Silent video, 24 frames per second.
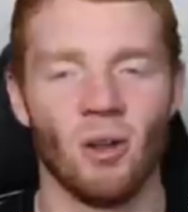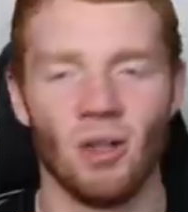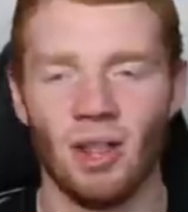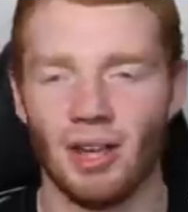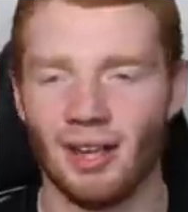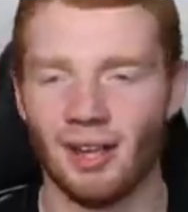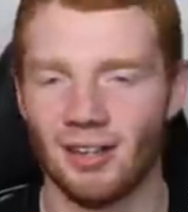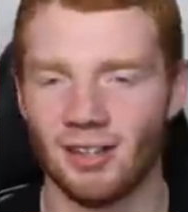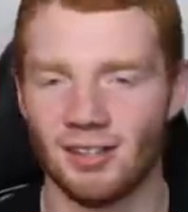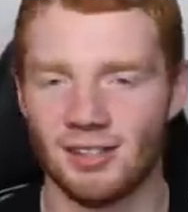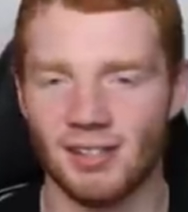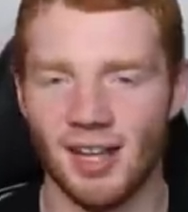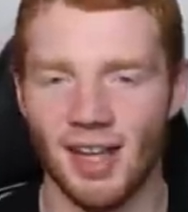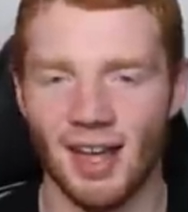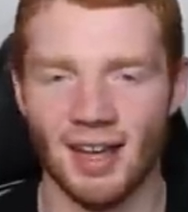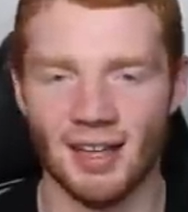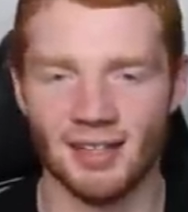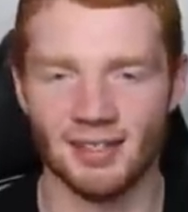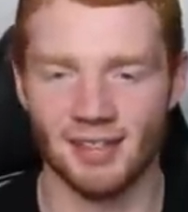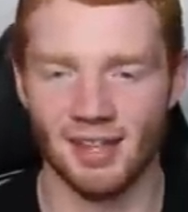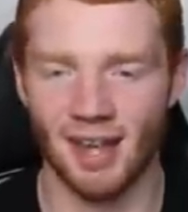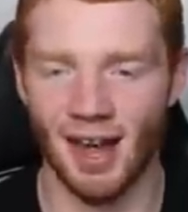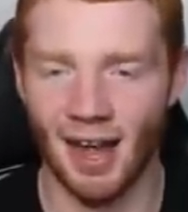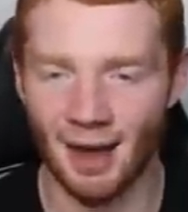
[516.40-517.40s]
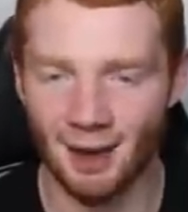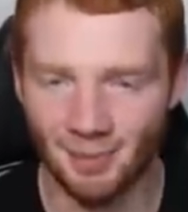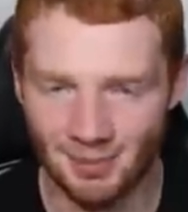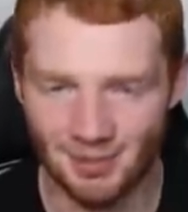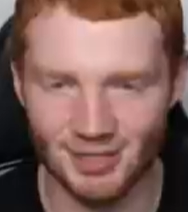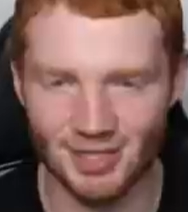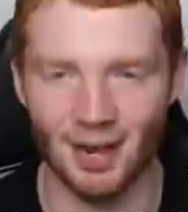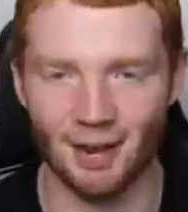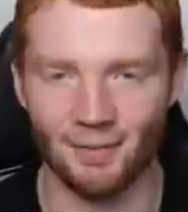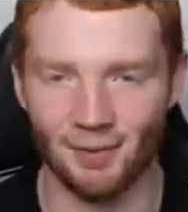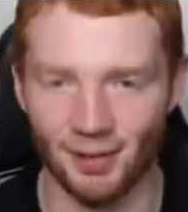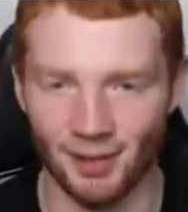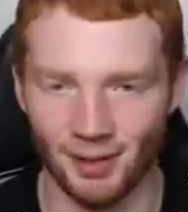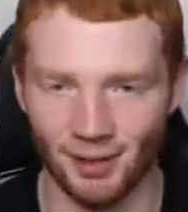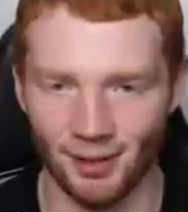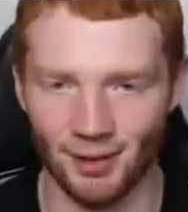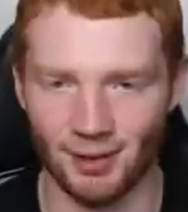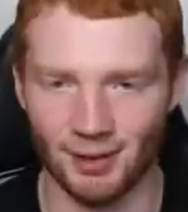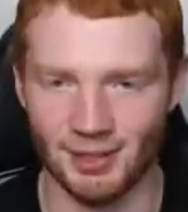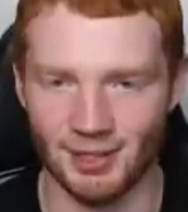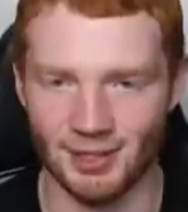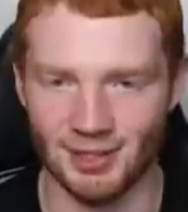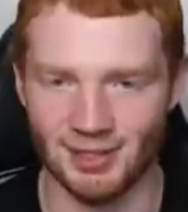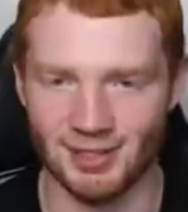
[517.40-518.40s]
All I got to say is I'm definitely
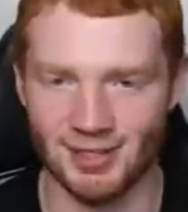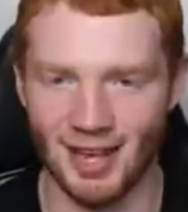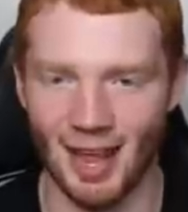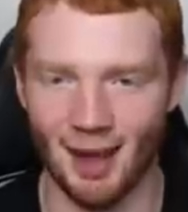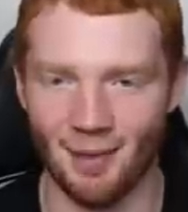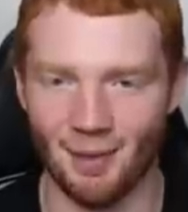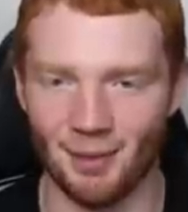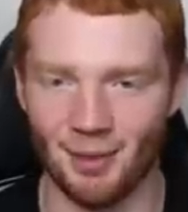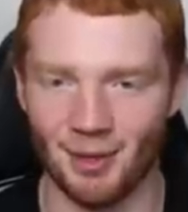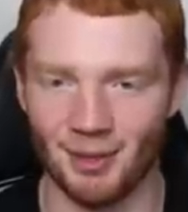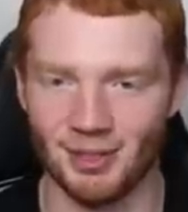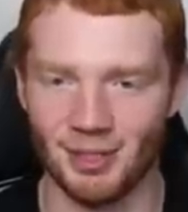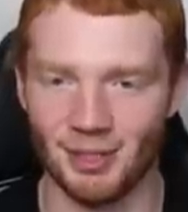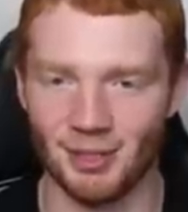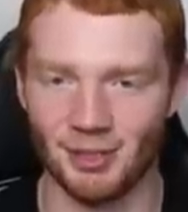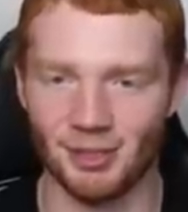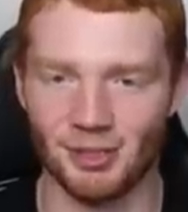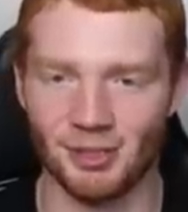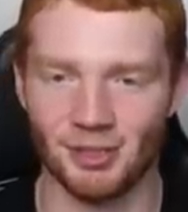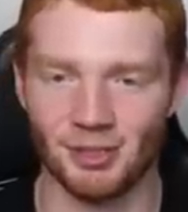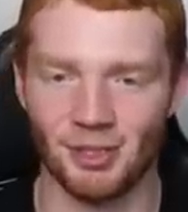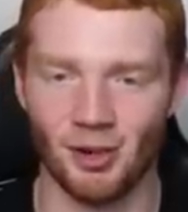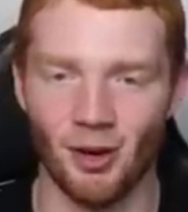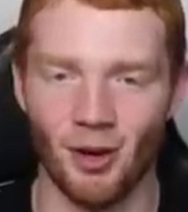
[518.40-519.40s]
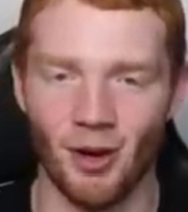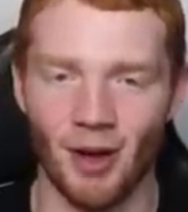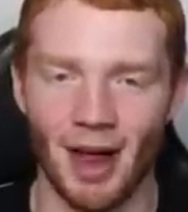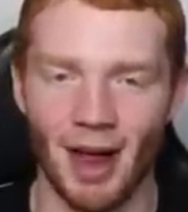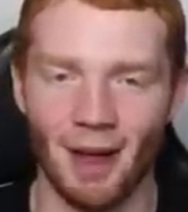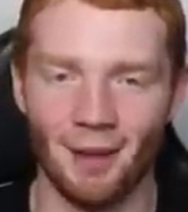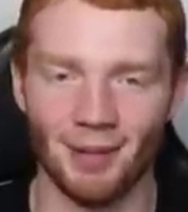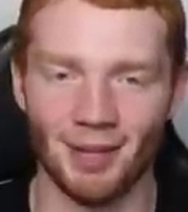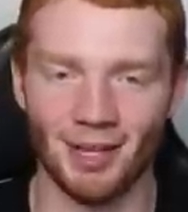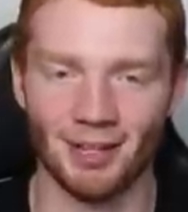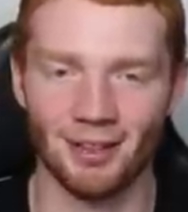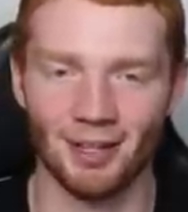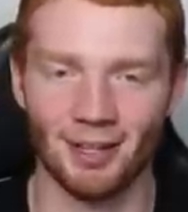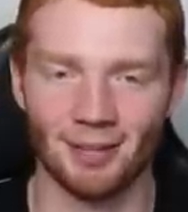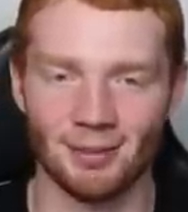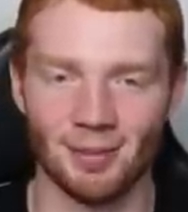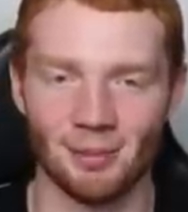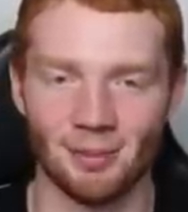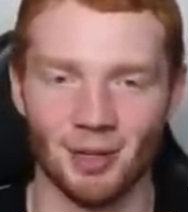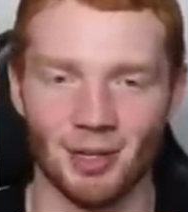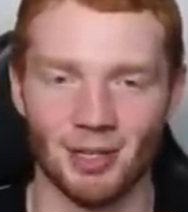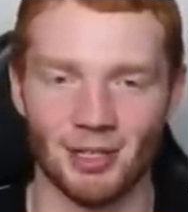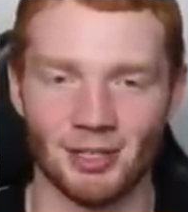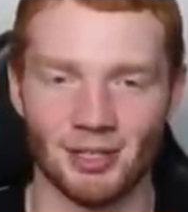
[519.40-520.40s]
losing this game. I'm not too sure how many clips
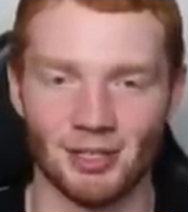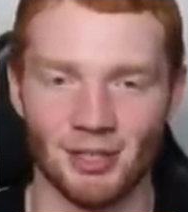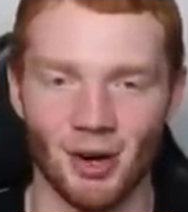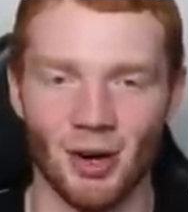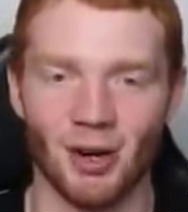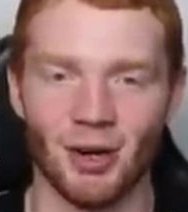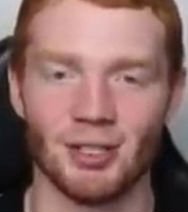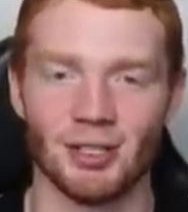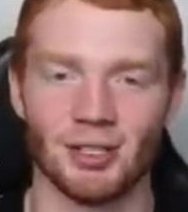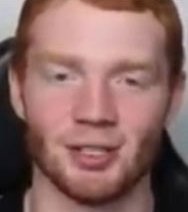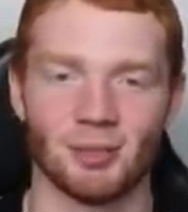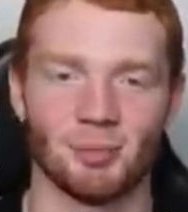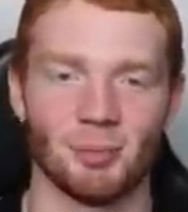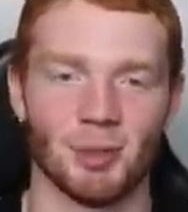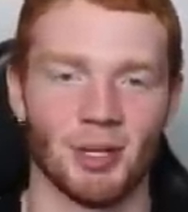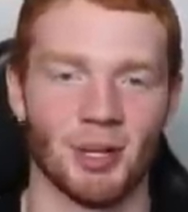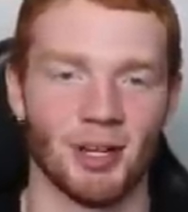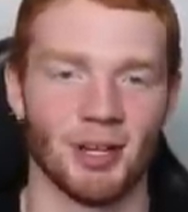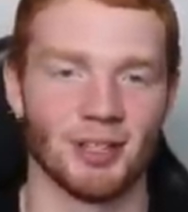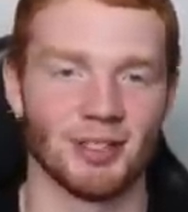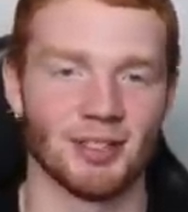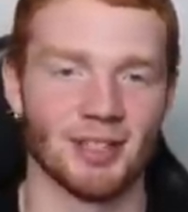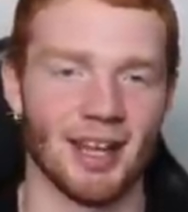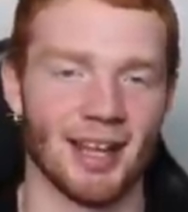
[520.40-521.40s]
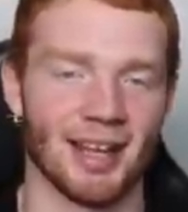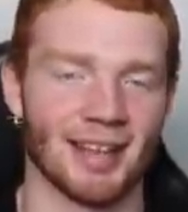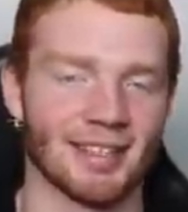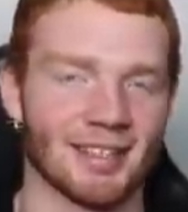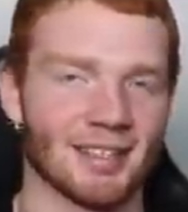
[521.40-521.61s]
I'm going to show, just because, like,